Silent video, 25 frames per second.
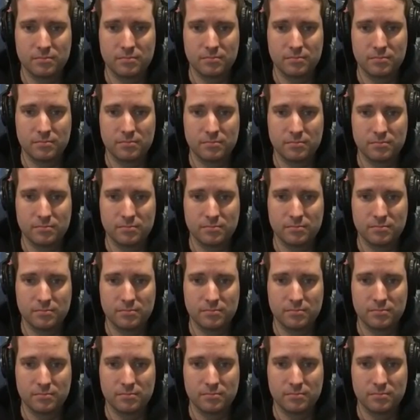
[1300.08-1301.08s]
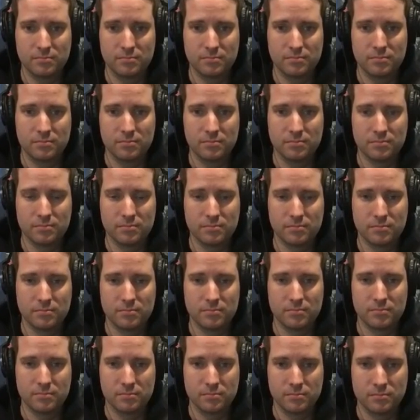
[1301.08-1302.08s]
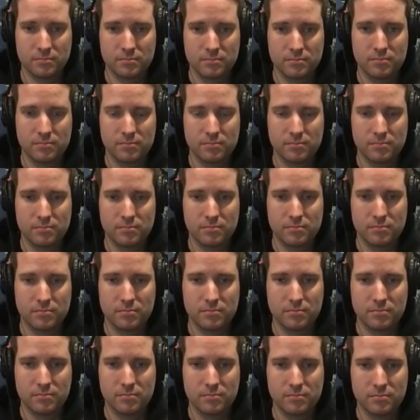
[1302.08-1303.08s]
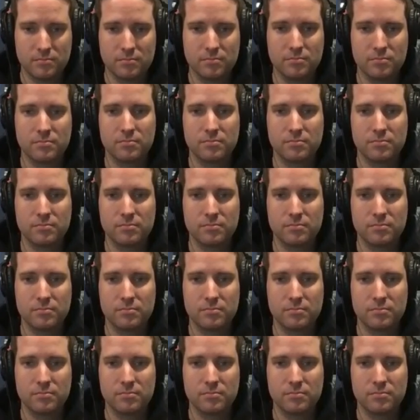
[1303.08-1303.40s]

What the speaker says: This person isn't speaking.